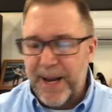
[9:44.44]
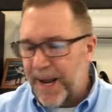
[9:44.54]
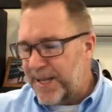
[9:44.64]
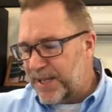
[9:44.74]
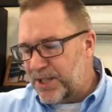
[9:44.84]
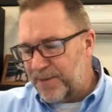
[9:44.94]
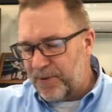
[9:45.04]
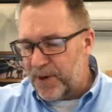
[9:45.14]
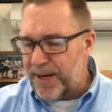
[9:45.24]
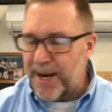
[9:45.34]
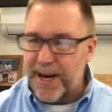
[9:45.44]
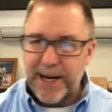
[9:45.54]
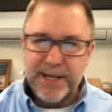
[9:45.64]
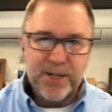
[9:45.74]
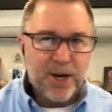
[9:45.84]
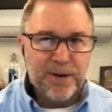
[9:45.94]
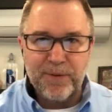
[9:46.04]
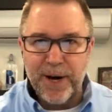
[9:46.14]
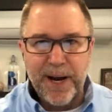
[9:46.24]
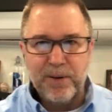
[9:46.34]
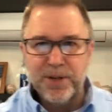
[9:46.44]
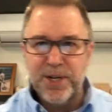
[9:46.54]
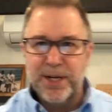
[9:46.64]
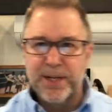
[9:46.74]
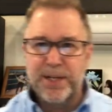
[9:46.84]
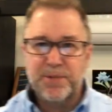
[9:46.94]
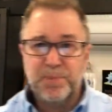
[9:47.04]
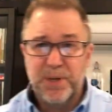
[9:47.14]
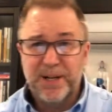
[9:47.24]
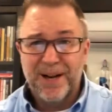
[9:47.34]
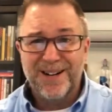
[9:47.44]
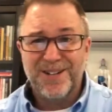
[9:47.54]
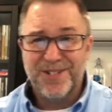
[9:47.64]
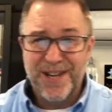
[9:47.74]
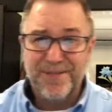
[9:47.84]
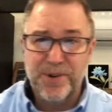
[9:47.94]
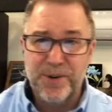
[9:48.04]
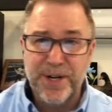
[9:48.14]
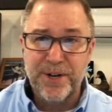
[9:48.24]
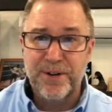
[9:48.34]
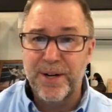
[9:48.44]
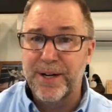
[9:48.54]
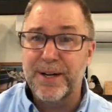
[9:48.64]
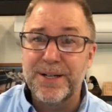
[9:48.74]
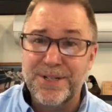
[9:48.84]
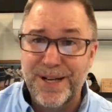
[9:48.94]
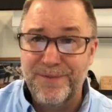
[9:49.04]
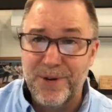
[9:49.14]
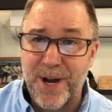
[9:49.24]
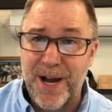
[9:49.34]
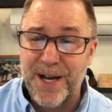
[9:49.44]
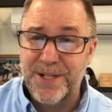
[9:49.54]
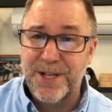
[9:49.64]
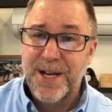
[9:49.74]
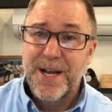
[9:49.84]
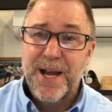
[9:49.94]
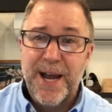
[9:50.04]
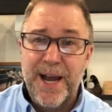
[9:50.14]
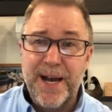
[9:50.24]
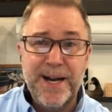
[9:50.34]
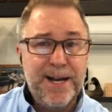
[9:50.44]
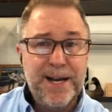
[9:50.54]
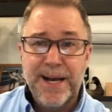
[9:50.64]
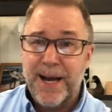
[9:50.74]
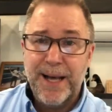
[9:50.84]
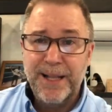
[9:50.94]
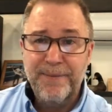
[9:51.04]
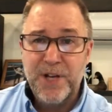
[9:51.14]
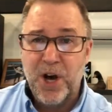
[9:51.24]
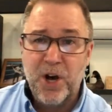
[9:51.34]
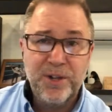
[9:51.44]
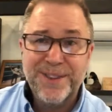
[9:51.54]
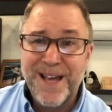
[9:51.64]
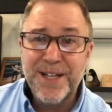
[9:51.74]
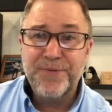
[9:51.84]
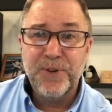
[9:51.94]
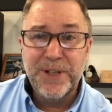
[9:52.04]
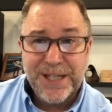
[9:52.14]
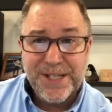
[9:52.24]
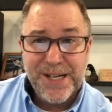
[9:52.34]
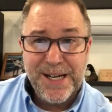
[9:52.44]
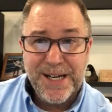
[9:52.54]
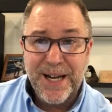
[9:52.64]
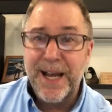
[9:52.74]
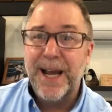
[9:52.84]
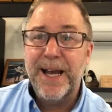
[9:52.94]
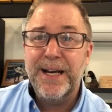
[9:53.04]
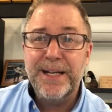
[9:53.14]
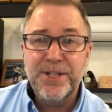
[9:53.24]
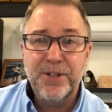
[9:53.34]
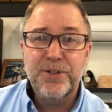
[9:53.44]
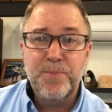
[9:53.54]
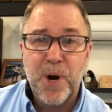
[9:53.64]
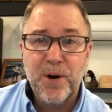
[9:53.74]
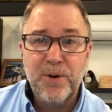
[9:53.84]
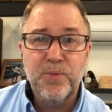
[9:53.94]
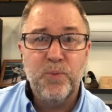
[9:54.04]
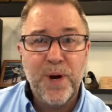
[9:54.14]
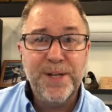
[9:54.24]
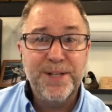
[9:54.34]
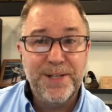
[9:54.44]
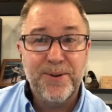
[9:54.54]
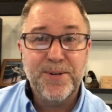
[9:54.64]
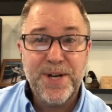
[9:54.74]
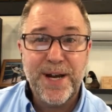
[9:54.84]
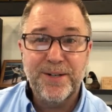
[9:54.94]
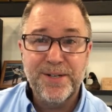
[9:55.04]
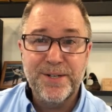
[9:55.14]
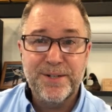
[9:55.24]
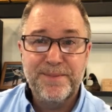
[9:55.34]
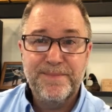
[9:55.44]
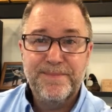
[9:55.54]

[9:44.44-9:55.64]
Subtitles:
Hey, that's it for today. I can talk for hours on this, but I'm going to save your ear and I'm going to save your eyes. And I love you all. Thanks for listening. And until tomorrow, run to your challenges.